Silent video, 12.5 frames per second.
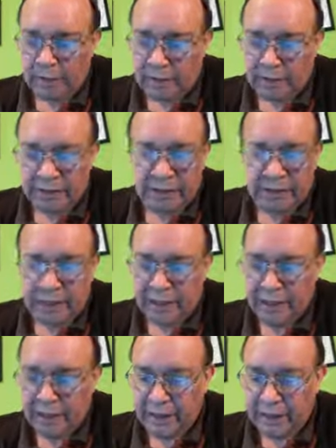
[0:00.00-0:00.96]

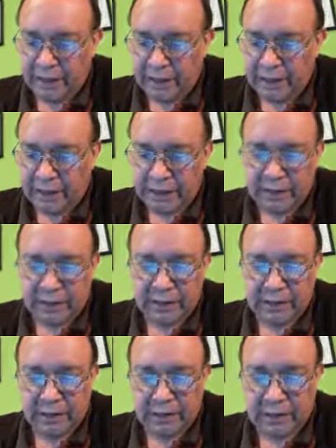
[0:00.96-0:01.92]
plus
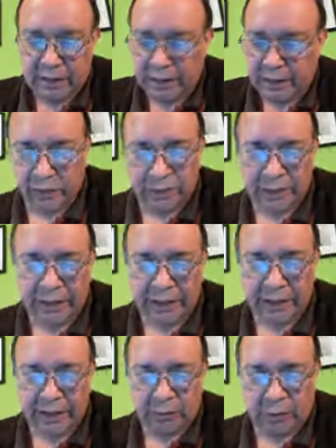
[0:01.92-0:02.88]
AX.
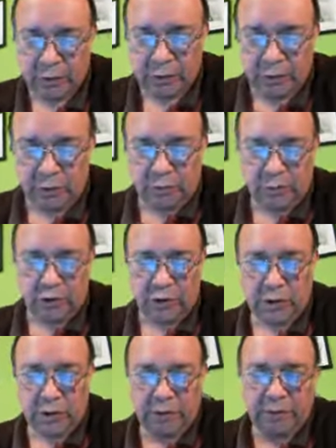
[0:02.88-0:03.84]
Force AX produces
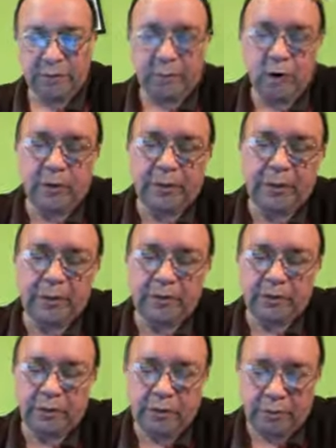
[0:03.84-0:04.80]
positive
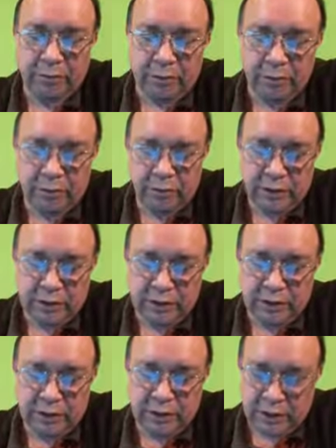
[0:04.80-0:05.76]
moment, right?
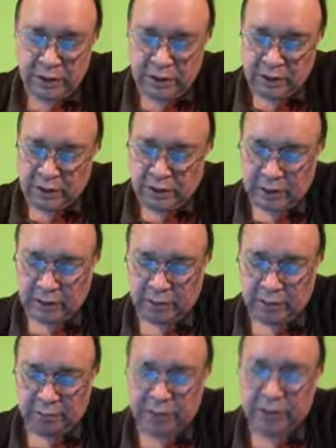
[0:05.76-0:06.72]
Produces
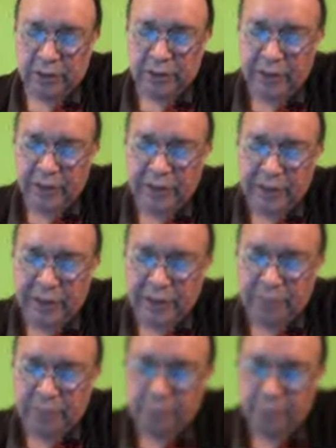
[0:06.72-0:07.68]
around point
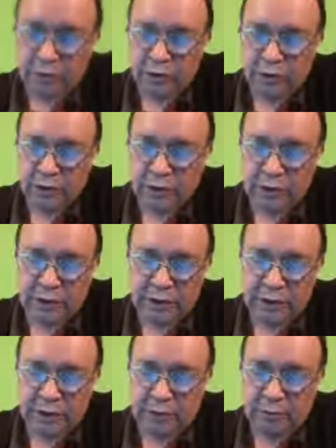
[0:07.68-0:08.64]
J,
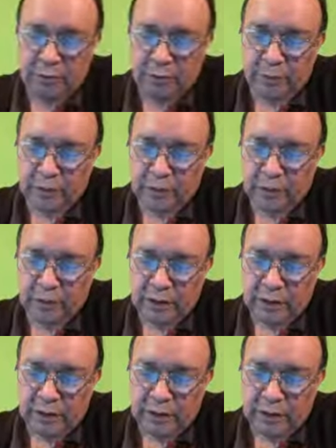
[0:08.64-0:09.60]
produces a
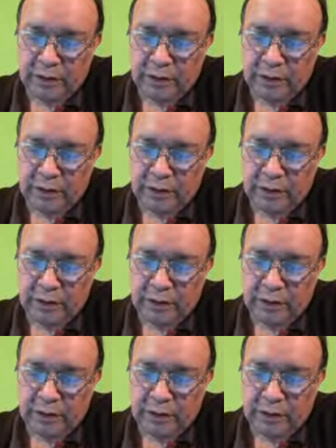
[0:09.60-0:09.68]
moment